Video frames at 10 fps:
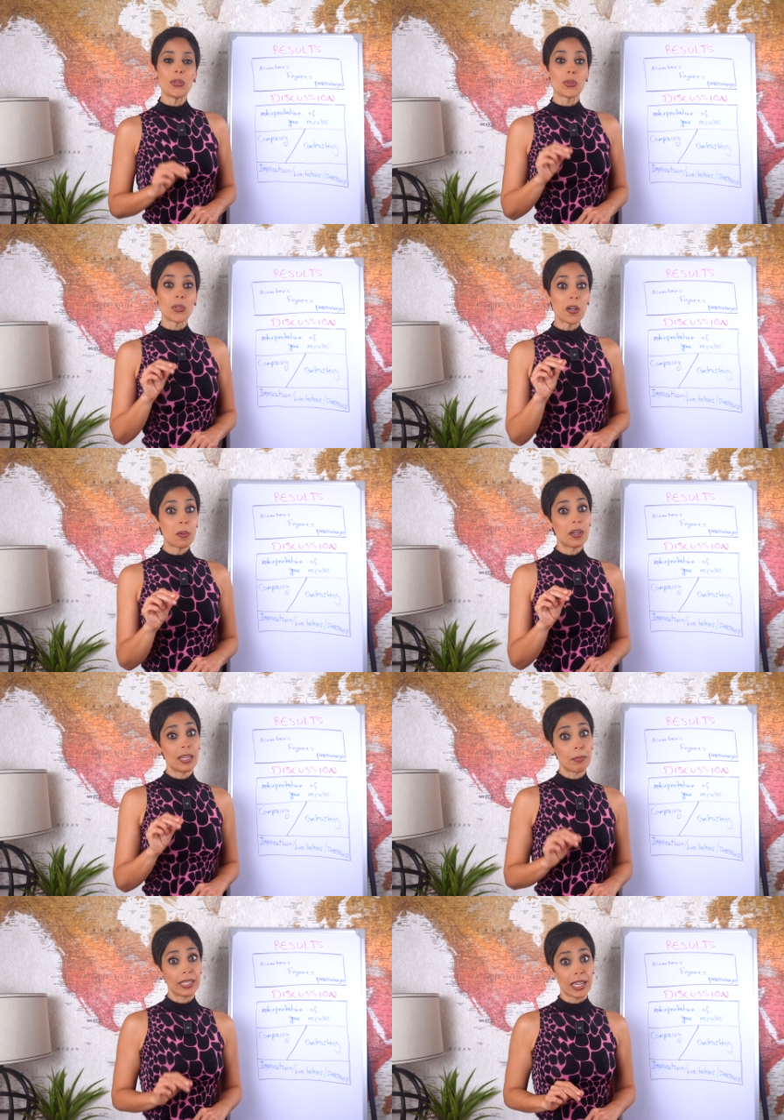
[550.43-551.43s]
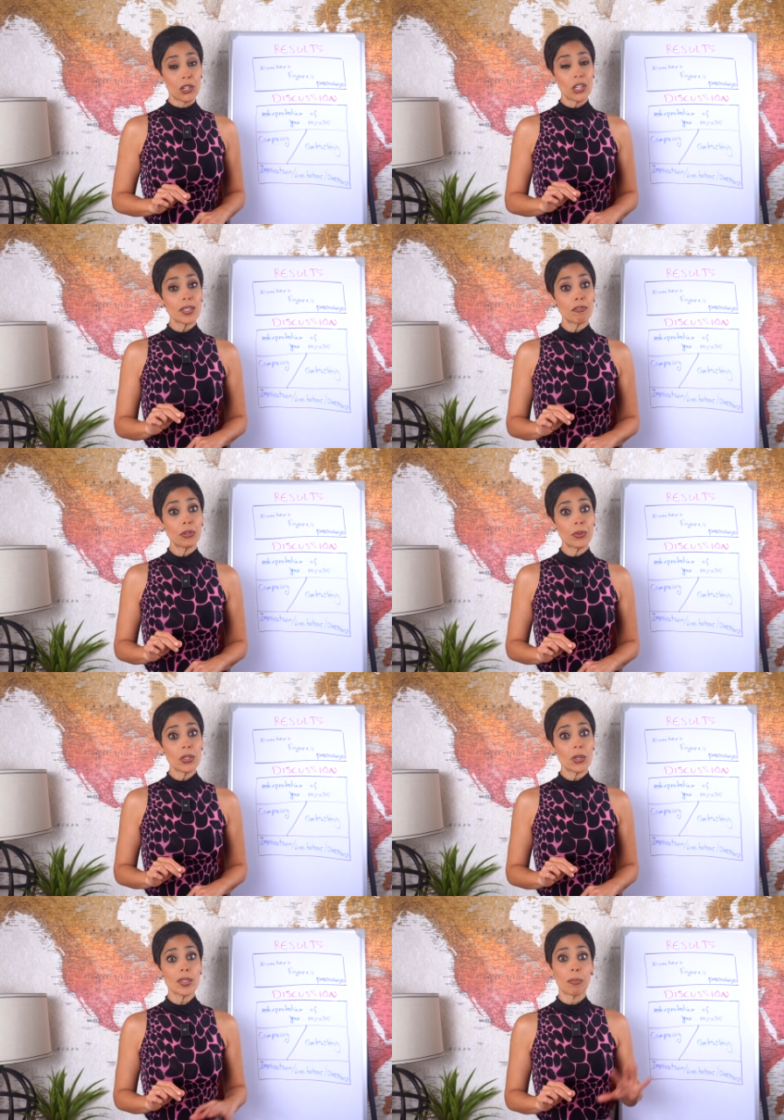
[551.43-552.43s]
You talk about the implications of your
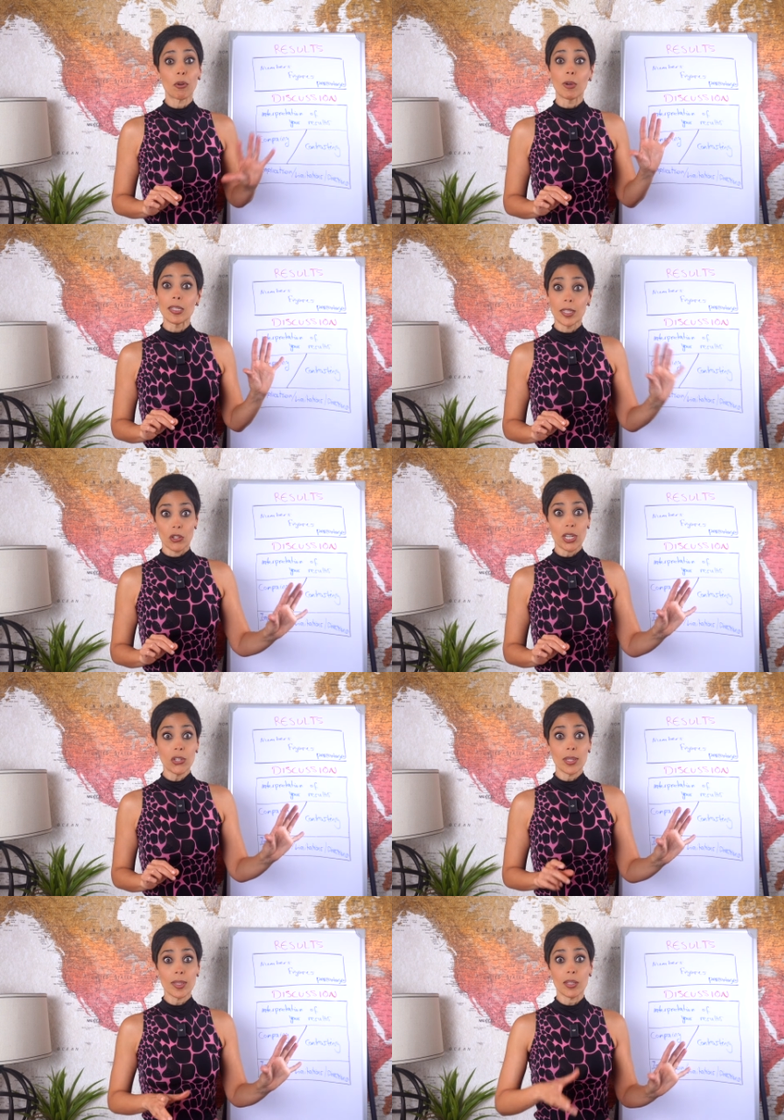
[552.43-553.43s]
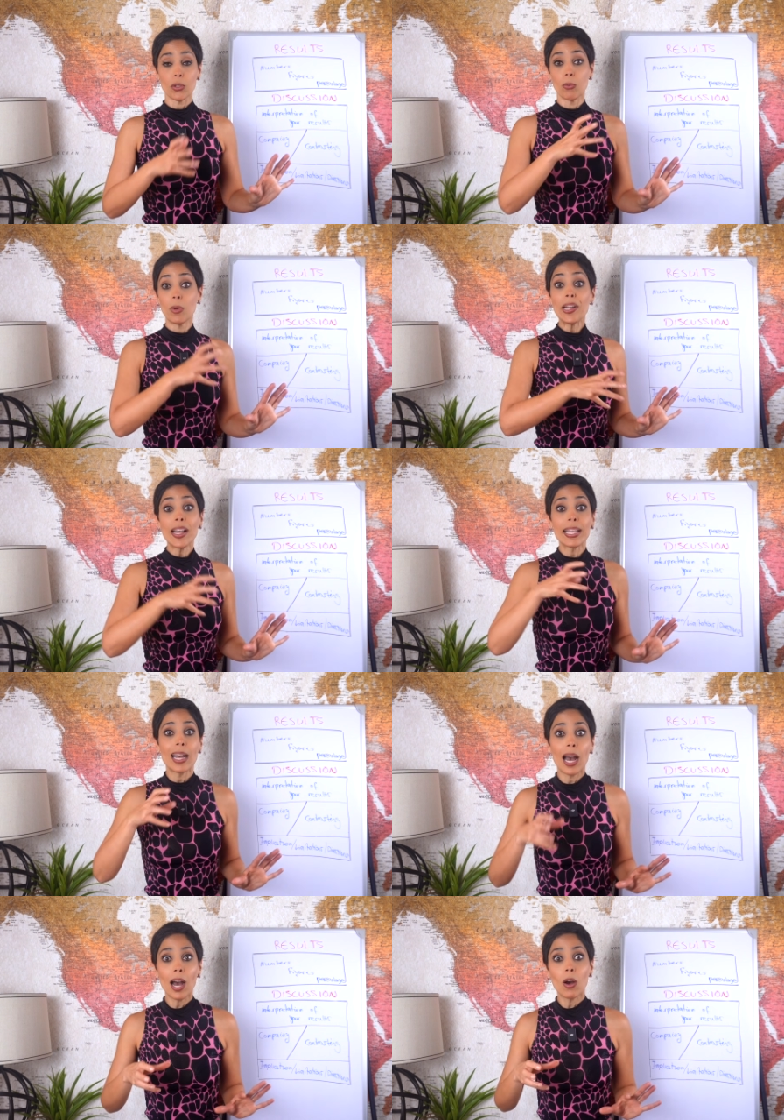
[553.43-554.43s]
results and provide suggestions as to where and
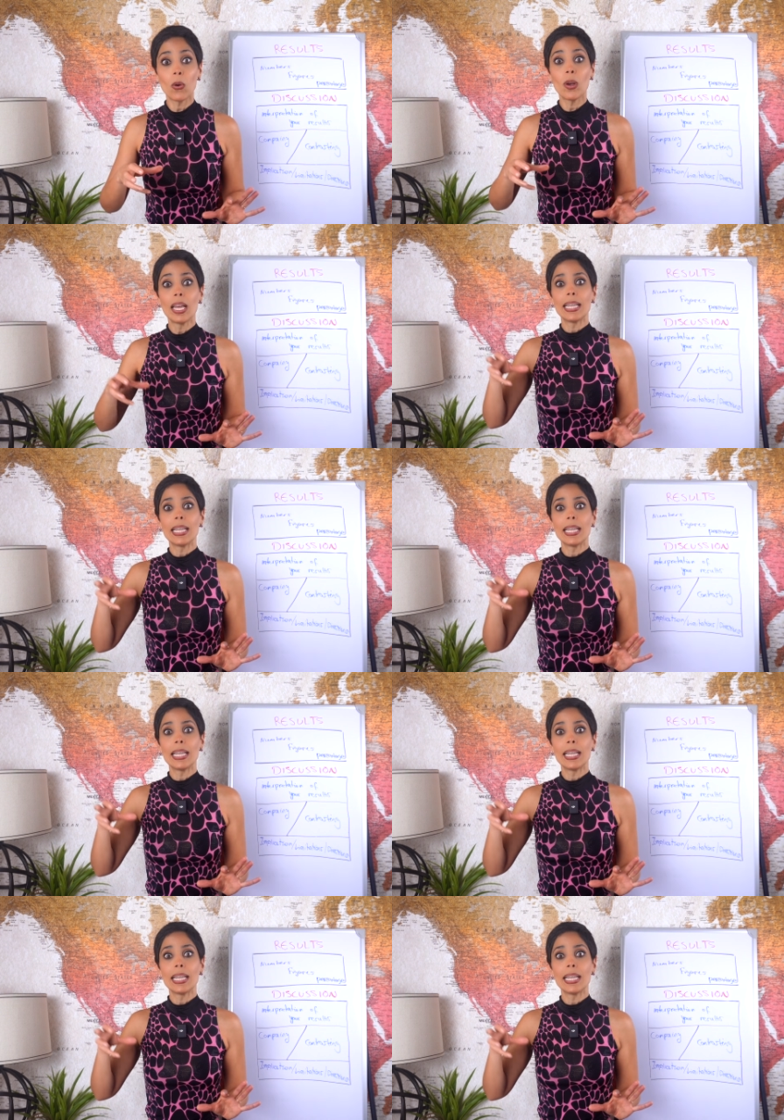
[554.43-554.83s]
how